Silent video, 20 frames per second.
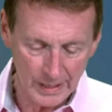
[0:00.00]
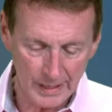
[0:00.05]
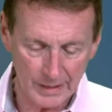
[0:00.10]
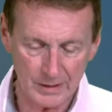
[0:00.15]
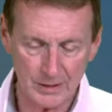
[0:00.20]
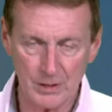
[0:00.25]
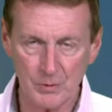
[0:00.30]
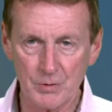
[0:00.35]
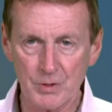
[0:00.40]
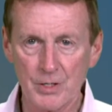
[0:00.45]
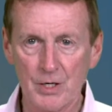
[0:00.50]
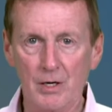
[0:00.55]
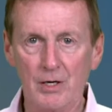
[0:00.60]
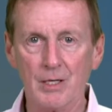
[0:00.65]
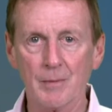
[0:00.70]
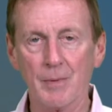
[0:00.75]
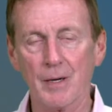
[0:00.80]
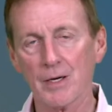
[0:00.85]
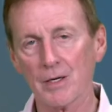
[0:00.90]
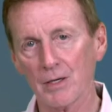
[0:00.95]
and she was
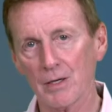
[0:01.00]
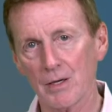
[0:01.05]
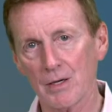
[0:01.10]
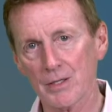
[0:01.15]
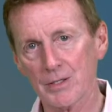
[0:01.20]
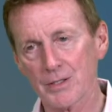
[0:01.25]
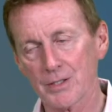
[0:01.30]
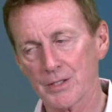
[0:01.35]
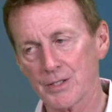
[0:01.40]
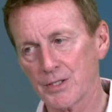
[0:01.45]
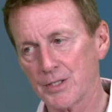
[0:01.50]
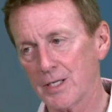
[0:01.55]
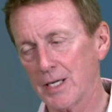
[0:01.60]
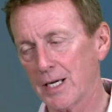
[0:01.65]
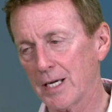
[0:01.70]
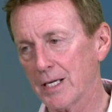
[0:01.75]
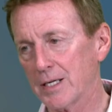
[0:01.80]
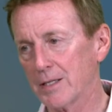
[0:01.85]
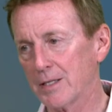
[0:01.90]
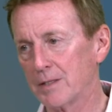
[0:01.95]
talking about her losses. She'd
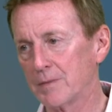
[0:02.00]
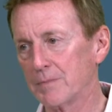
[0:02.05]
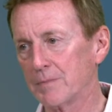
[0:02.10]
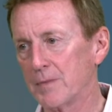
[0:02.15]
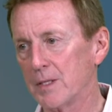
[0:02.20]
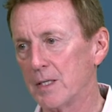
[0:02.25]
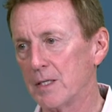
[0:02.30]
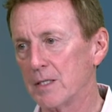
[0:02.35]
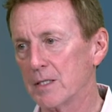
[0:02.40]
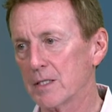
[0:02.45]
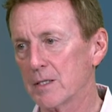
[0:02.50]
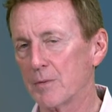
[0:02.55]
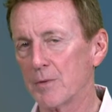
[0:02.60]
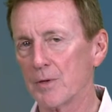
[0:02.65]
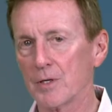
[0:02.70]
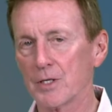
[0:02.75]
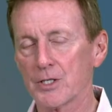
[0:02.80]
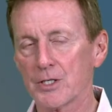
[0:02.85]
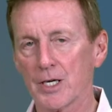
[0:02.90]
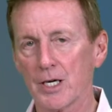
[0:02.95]
had some
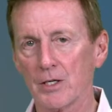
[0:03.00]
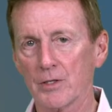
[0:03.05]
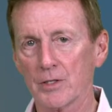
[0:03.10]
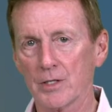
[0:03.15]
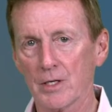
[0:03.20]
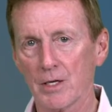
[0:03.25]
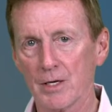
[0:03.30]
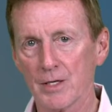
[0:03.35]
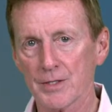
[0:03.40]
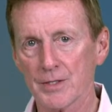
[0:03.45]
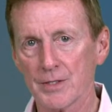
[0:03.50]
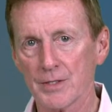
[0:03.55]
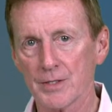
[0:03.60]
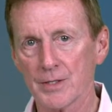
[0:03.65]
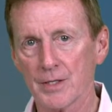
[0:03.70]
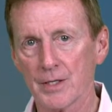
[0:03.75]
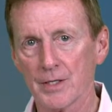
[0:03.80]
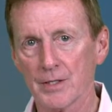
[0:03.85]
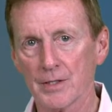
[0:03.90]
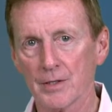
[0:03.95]
early childhood losses,
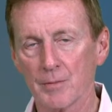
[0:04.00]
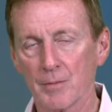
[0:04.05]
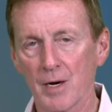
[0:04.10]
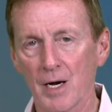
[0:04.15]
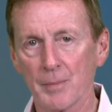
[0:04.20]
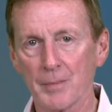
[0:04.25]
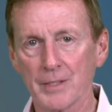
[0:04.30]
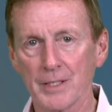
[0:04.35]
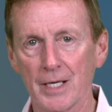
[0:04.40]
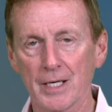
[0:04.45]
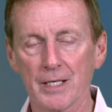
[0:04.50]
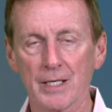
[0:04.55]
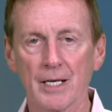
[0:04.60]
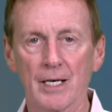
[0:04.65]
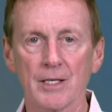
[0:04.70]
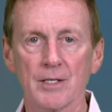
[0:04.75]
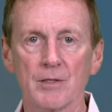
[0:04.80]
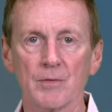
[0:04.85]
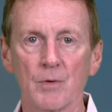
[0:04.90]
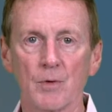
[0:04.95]
and her mom and dad had
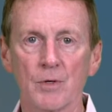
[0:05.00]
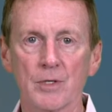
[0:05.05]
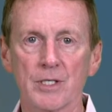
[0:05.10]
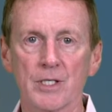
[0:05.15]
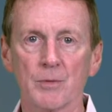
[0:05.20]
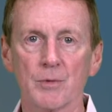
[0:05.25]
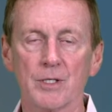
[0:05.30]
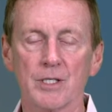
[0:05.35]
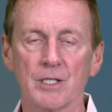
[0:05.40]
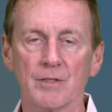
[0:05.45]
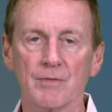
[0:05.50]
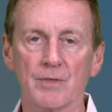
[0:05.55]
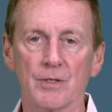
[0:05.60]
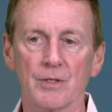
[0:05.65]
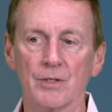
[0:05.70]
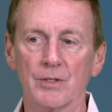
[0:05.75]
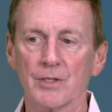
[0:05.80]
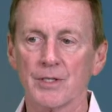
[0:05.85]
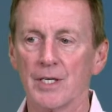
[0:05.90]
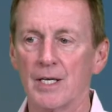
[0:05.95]
gotten divorced. It was
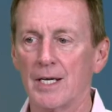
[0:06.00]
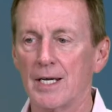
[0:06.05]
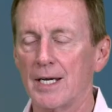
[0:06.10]
difficult.